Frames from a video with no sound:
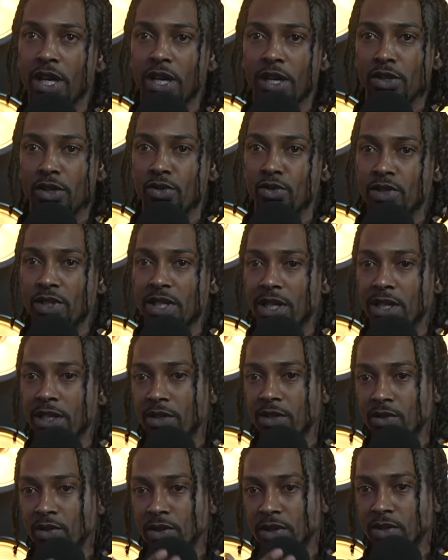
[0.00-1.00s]
you
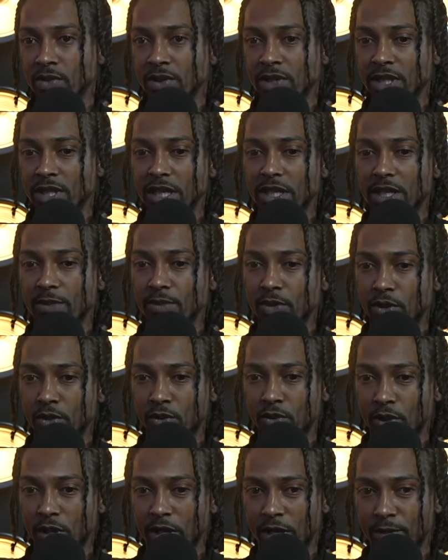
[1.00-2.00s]
send them
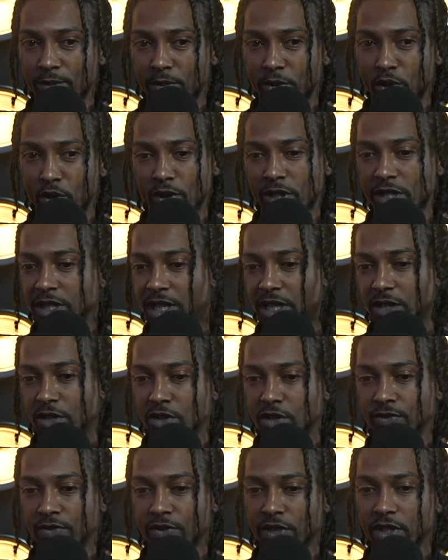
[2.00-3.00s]
to he's not
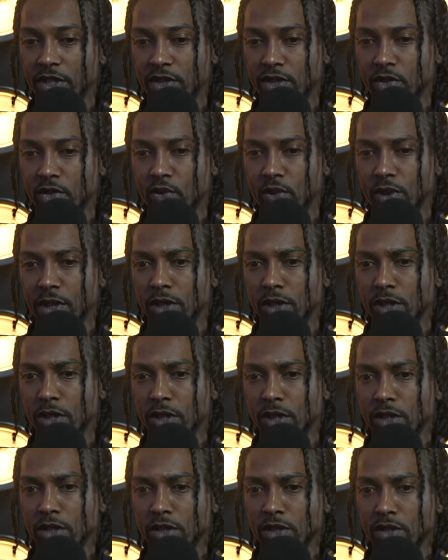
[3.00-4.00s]
good for this school.
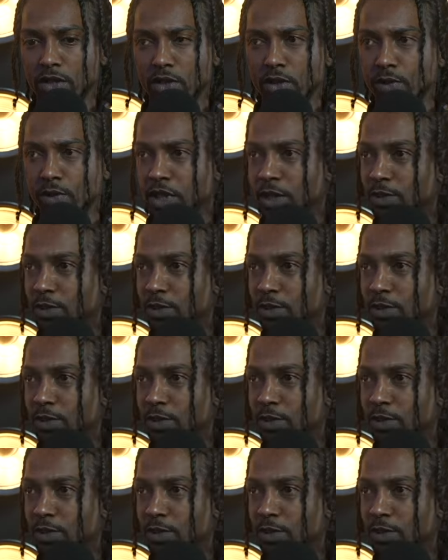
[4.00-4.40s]
You send him